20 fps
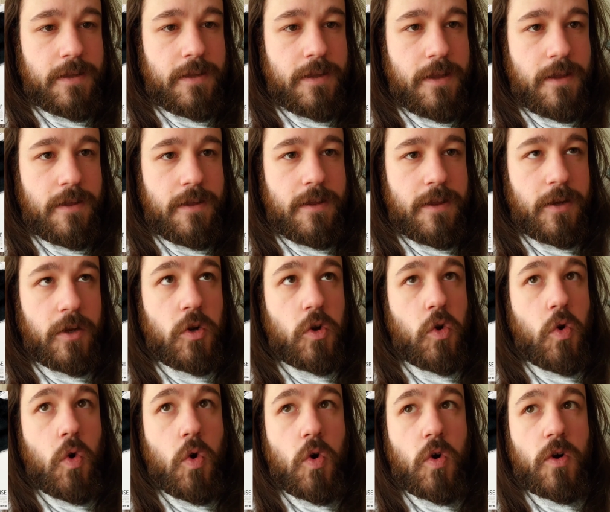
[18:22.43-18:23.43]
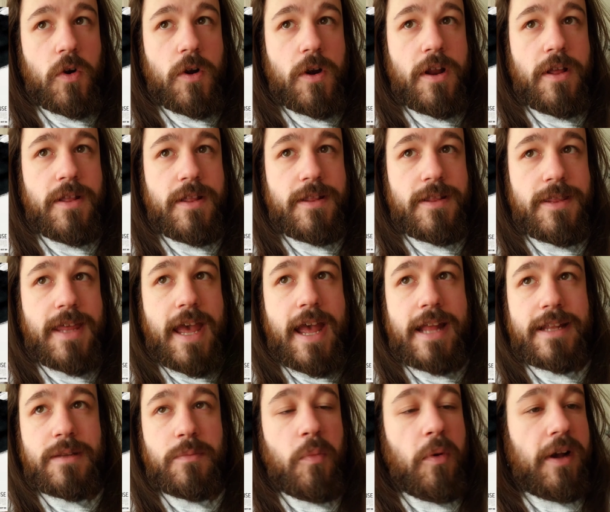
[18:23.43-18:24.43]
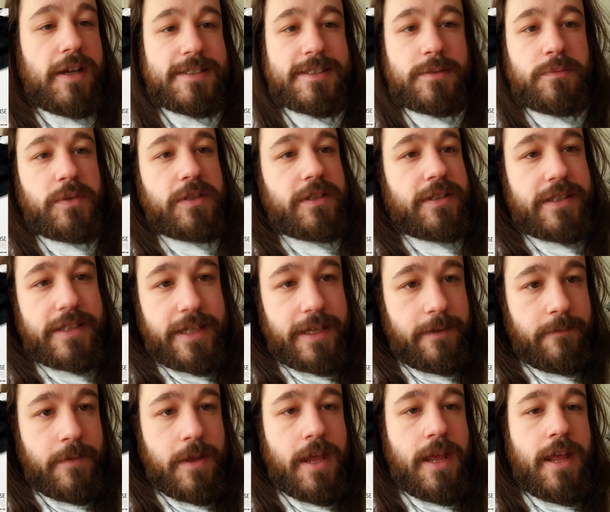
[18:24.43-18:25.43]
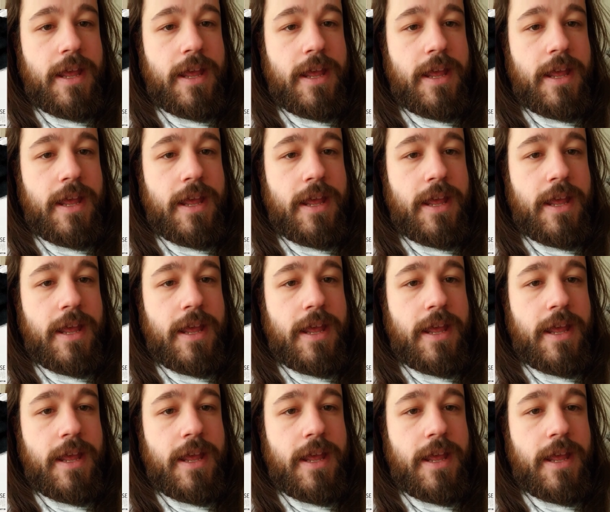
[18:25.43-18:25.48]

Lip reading: ignore that possibility,